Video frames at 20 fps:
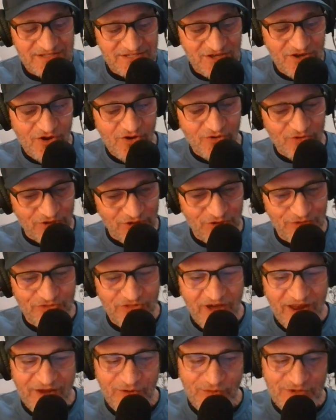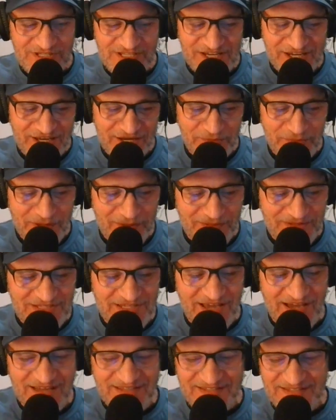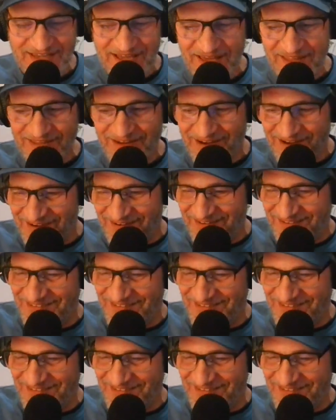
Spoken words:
So you thought I wasn't going to be able to tie it together.